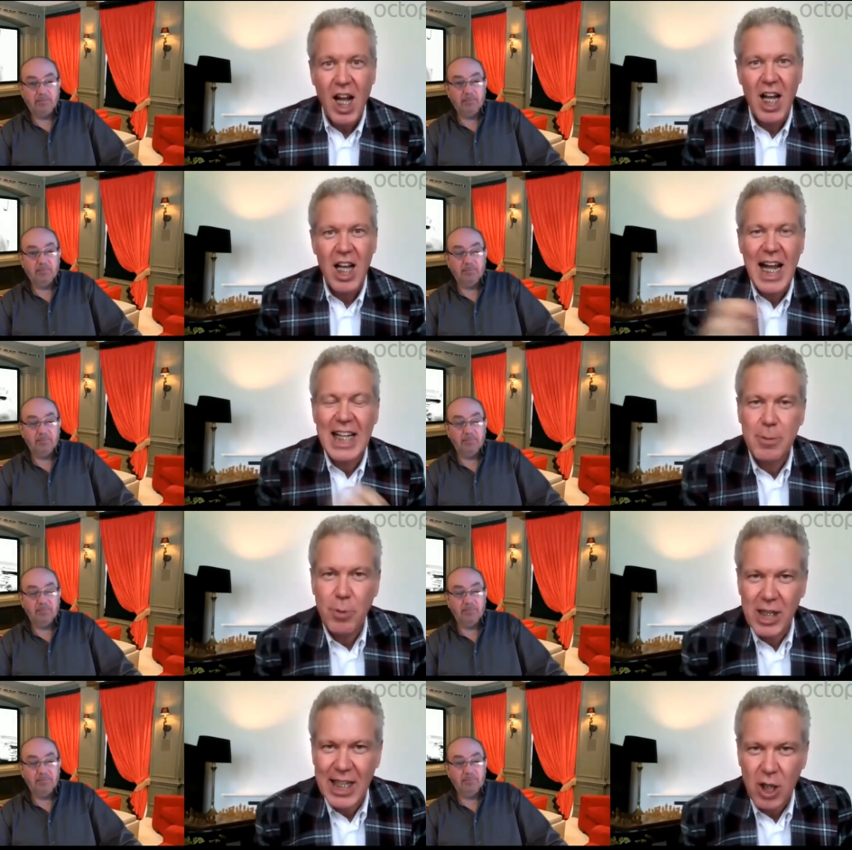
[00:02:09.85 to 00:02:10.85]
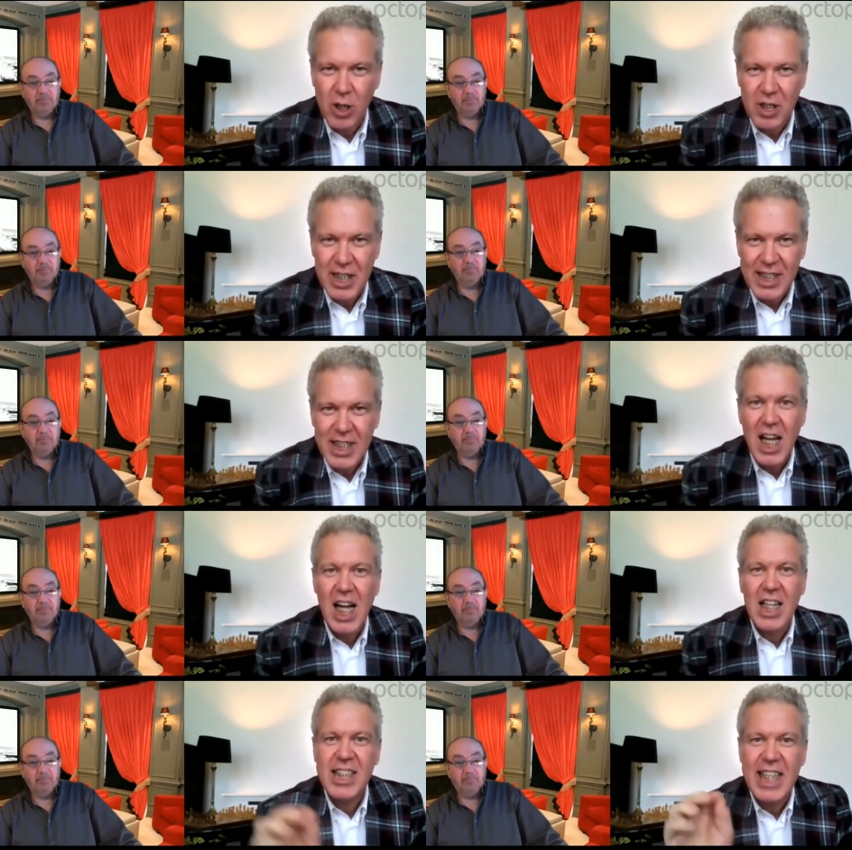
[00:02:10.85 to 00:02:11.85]
Speaker 1: Let's put it in context.
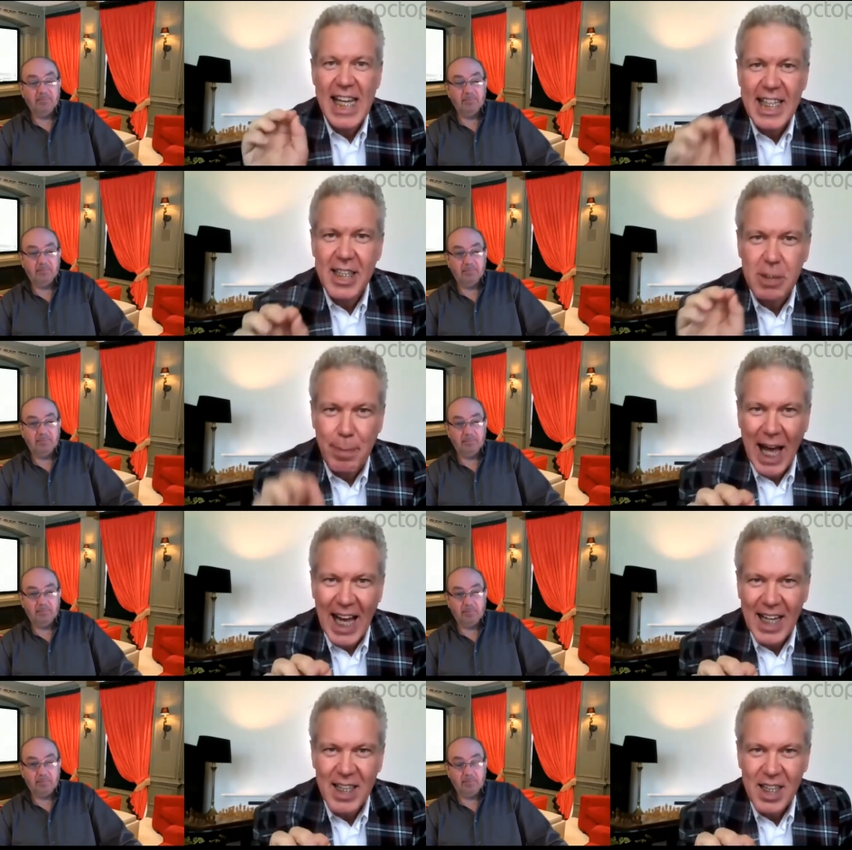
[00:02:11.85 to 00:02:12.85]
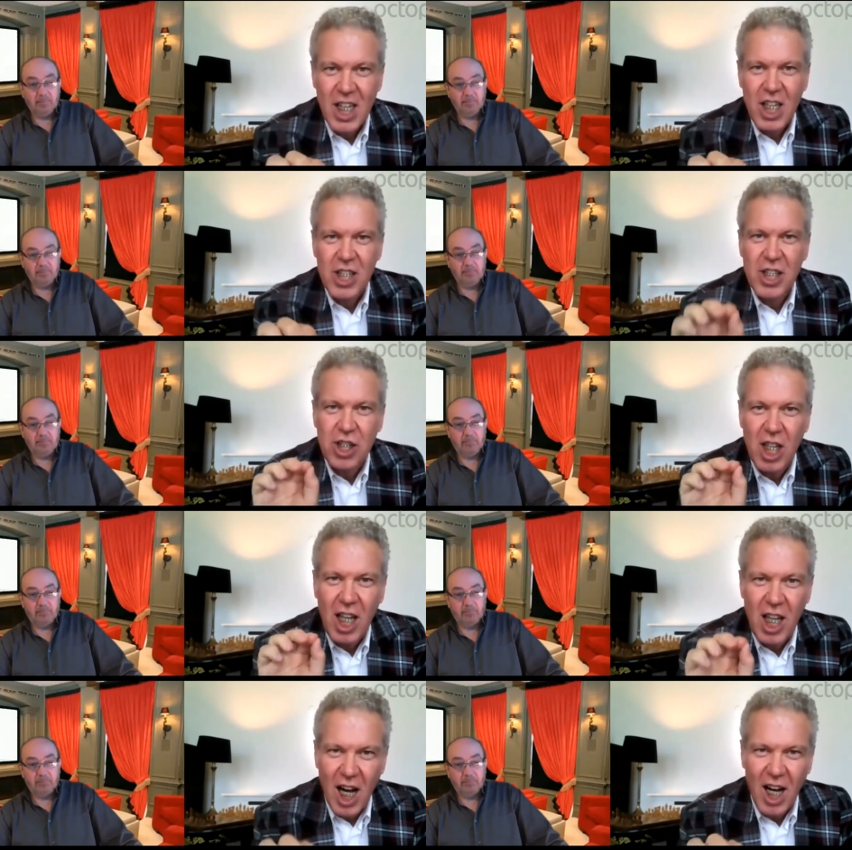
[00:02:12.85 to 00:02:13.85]
Take us back to
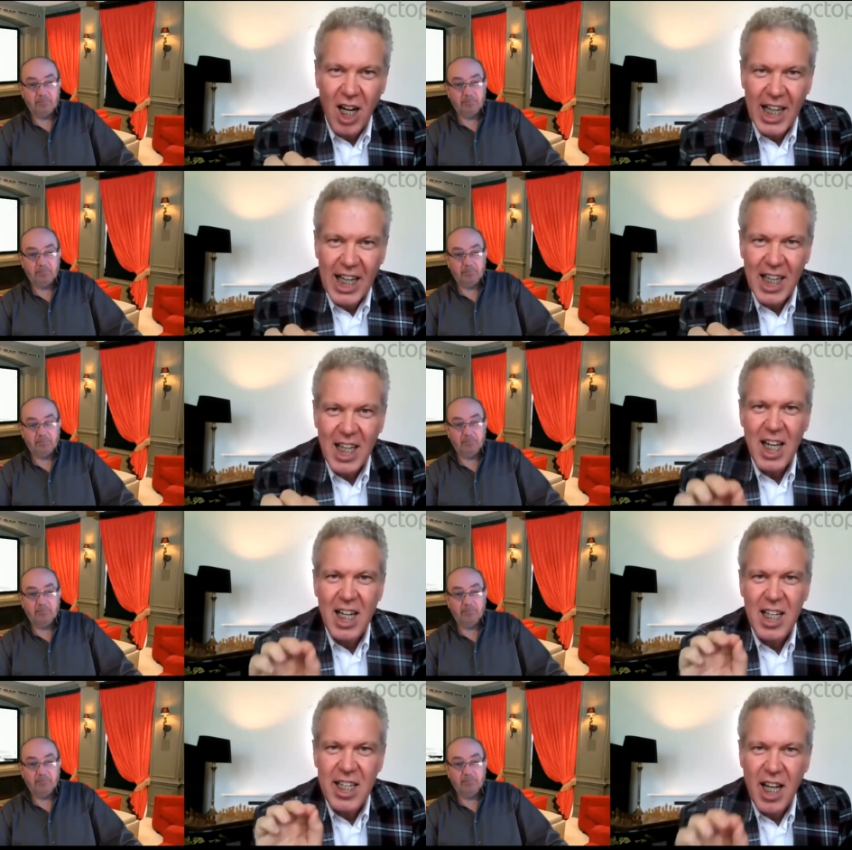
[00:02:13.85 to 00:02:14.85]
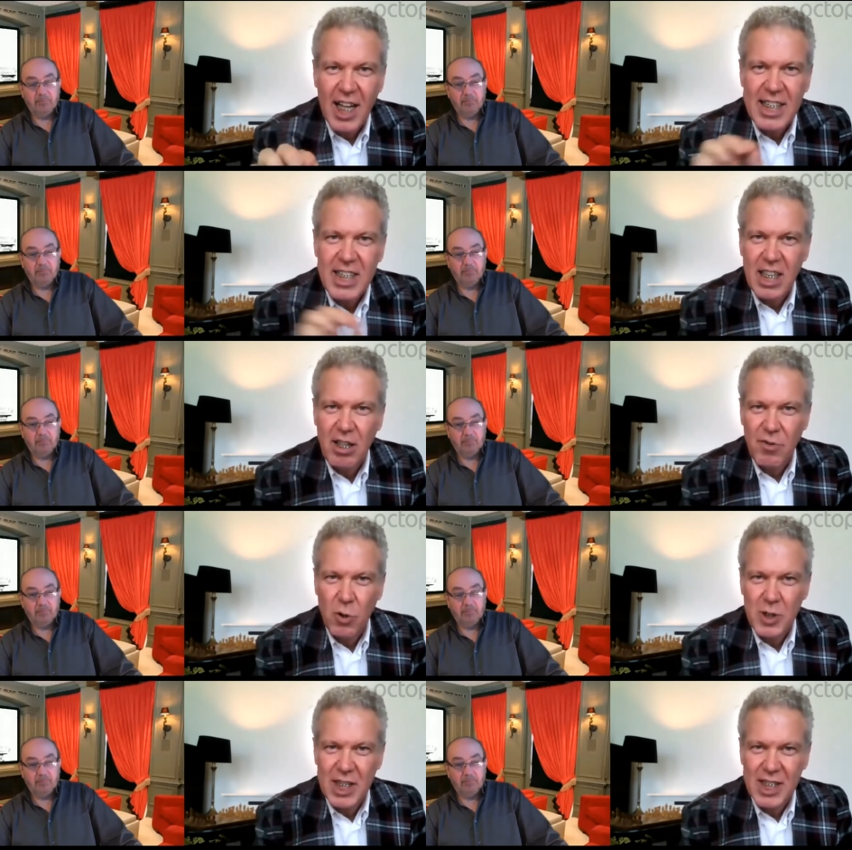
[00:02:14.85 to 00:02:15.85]
July
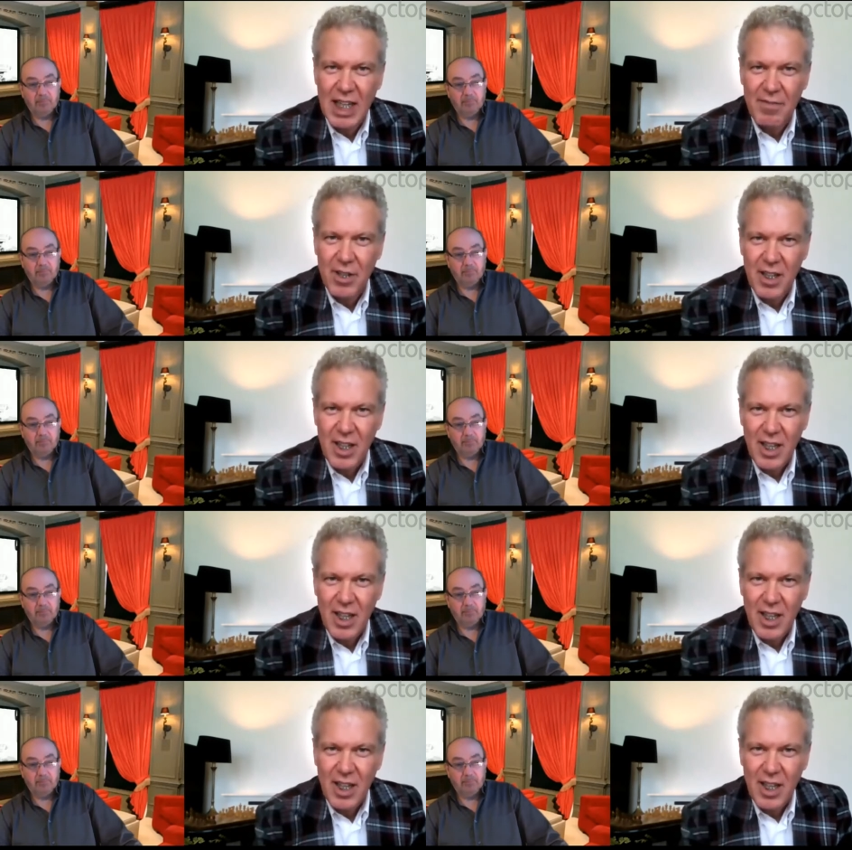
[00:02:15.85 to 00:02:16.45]
1947